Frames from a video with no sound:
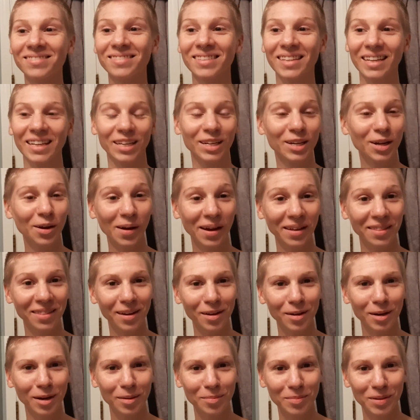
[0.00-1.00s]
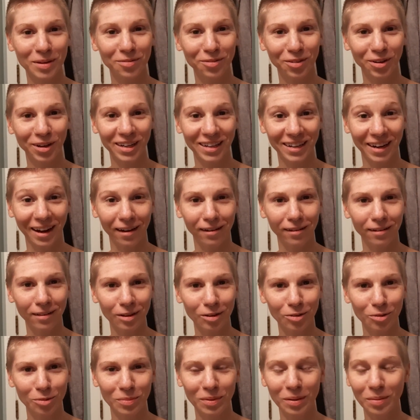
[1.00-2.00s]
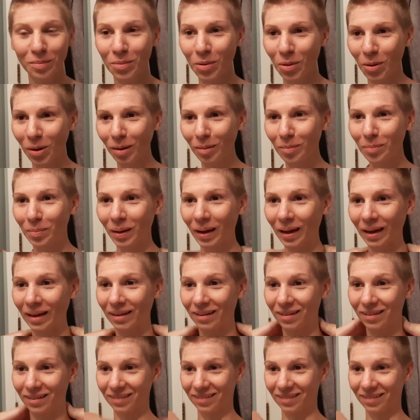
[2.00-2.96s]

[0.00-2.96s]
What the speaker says: You know, I thought I'd be freaking out a little bit more, but